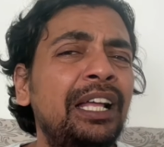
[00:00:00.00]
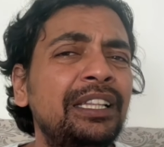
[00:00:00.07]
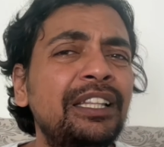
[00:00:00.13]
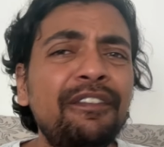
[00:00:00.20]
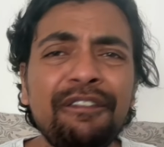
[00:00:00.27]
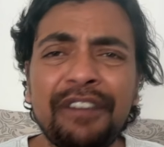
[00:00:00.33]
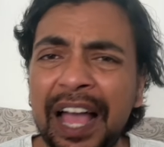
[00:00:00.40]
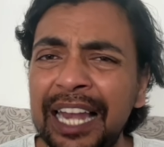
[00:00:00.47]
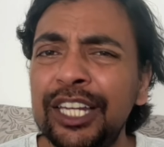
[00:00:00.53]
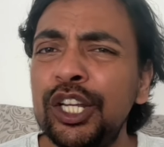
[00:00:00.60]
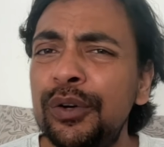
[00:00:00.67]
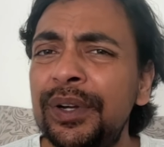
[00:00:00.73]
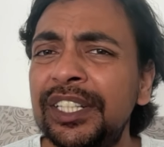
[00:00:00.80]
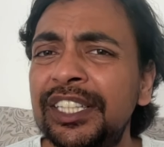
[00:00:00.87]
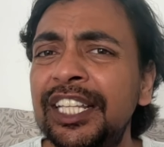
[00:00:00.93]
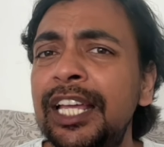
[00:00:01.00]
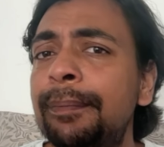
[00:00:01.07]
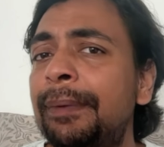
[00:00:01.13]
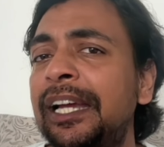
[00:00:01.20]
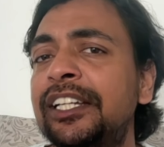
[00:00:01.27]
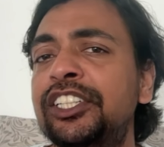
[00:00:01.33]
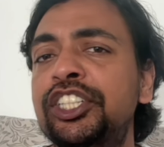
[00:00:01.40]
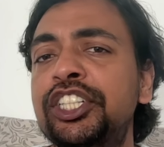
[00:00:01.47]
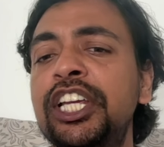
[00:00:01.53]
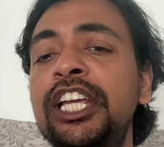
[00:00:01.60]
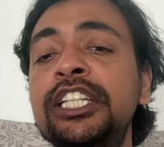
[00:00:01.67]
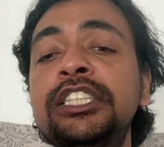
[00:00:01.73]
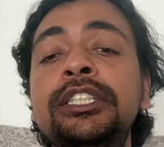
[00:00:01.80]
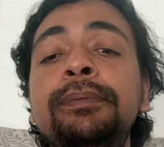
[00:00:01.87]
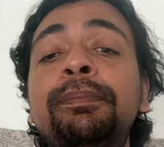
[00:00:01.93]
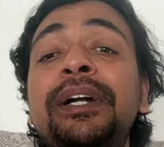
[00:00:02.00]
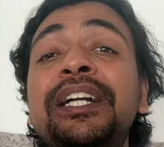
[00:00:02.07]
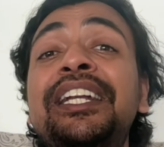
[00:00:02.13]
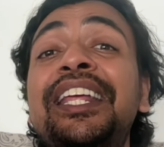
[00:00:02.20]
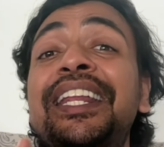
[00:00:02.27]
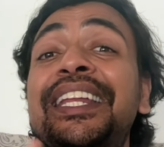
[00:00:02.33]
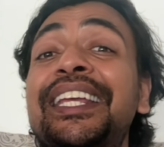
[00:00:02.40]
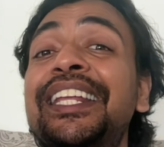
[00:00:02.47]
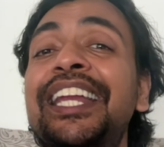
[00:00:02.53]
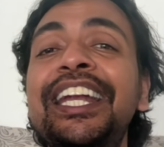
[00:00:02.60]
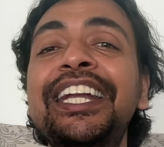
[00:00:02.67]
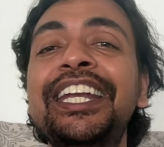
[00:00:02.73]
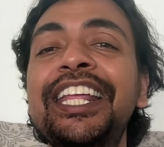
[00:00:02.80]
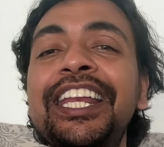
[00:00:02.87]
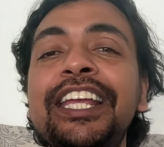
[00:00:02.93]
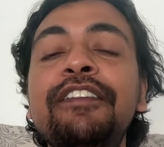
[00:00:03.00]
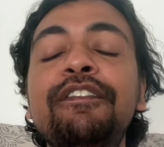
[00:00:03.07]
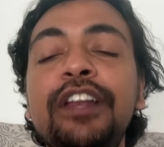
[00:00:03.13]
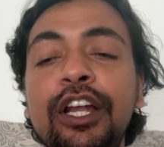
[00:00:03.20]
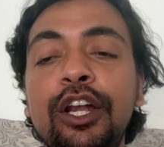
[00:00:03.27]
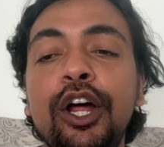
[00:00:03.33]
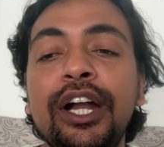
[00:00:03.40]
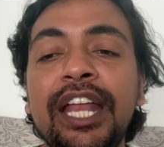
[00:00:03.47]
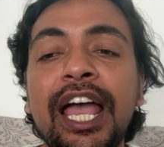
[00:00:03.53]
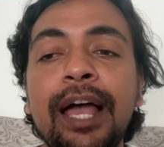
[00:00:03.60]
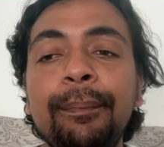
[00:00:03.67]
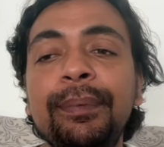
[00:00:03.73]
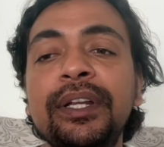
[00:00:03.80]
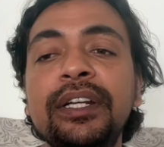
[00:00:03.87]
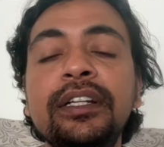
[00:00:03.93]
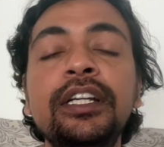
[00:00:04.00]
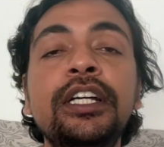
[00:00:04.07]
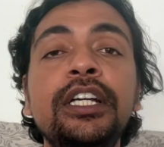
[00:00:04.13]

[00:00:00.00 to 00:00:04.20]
The value over there might change, but re-rendering will not happen.